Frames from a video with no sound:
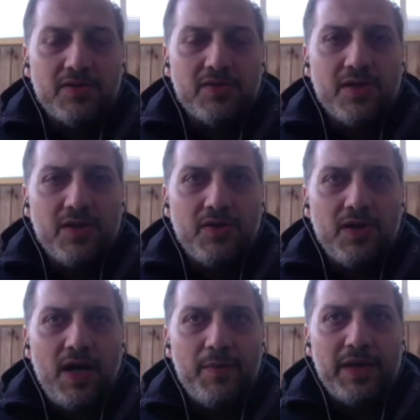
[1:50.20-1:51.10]
So,
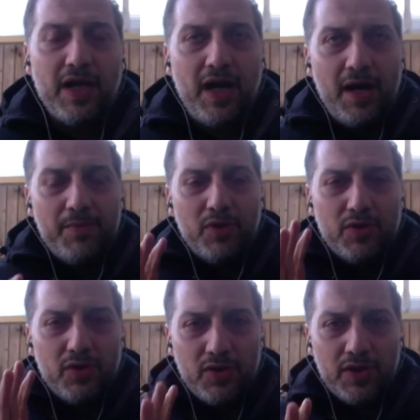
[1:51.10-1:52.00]
I mean, I'm not
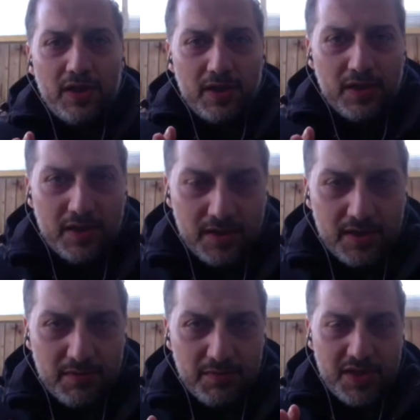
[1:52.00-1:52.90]
knocking
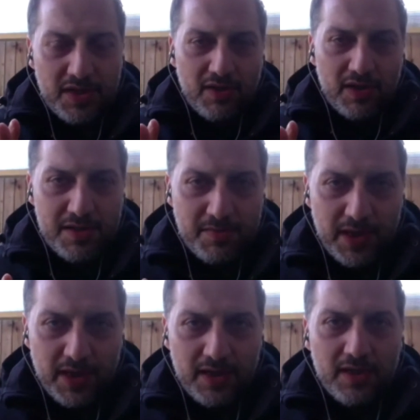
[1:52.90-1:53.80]
materialism
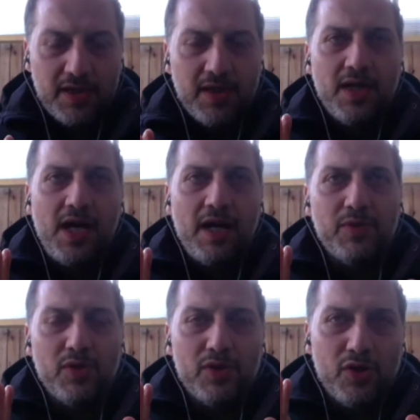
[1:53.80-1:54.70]
here. No. I'm
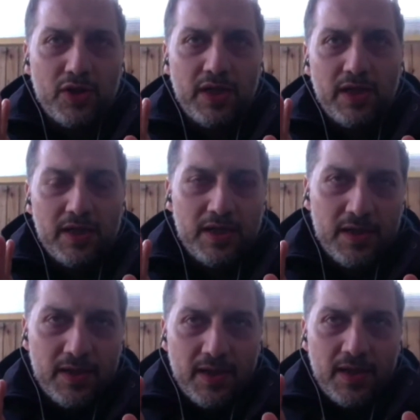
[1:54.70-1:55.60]
not knocking
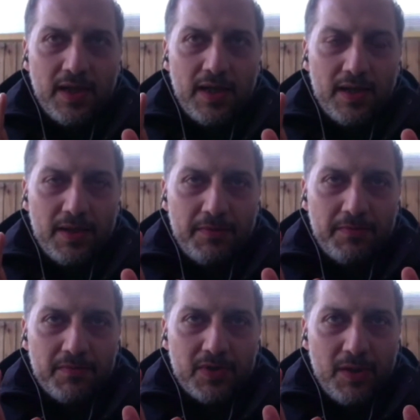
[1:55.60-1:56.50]

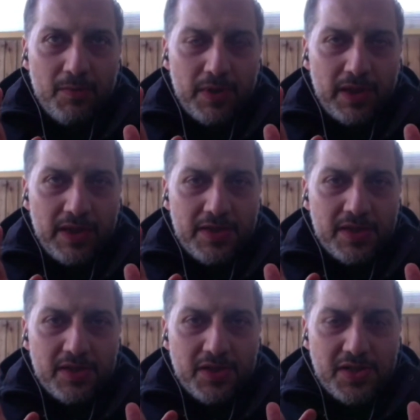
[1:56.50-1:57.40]
um, companies
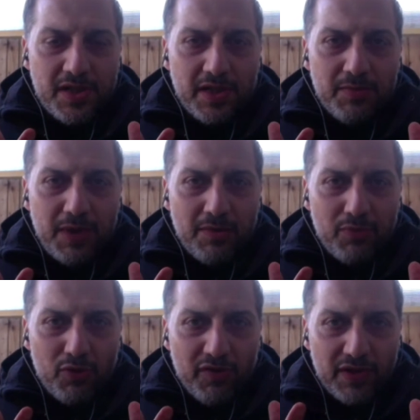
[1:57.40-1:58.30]
that just think about
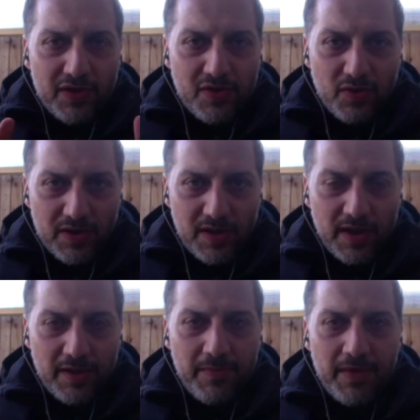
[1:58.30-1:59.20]
profits all the
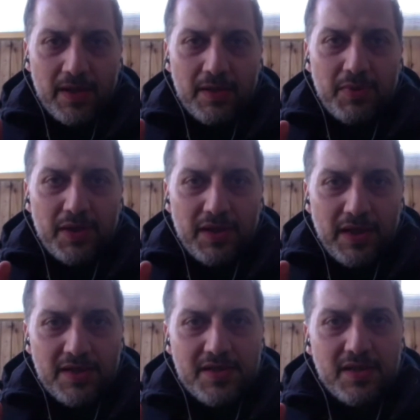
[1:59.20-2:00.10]
time, but
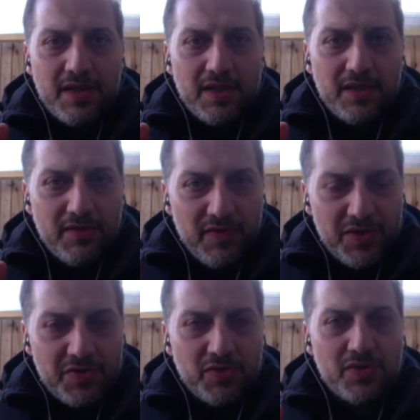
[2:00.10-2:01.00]
these are the
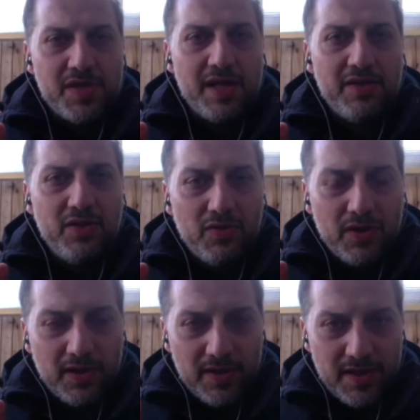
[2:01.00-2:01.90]
individuals and the
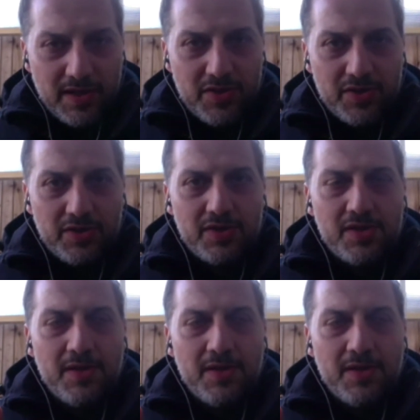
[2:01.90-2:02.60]
organizations